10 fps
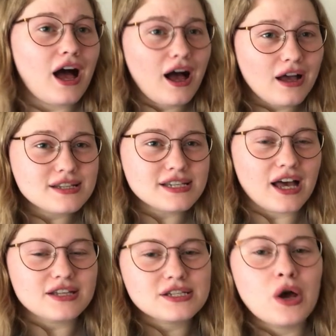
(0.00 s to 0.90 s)
asked
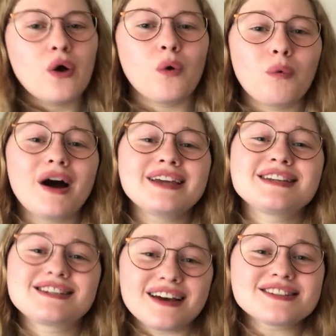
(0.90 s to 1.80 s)
us, why
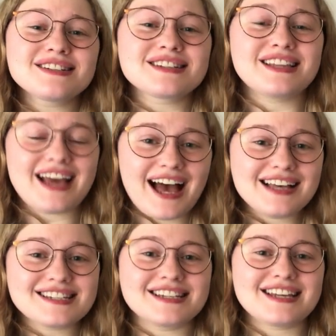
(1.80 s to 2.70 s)
doesn't the
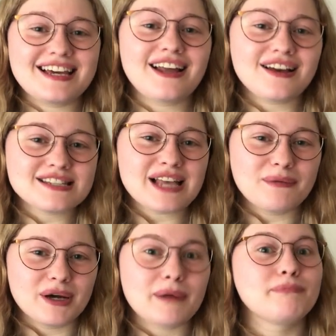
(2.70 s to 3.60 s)
acid in our
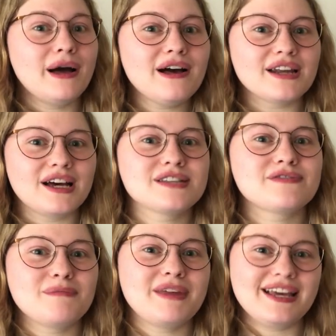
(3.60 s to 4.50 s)
stomach burn us
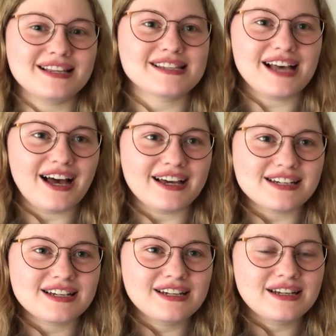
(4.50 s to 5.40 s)
from the
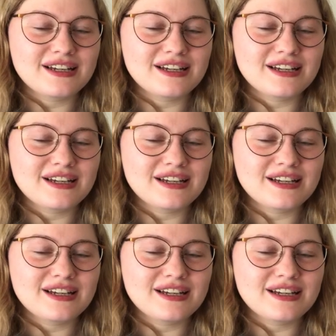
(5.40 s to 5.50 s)
inside?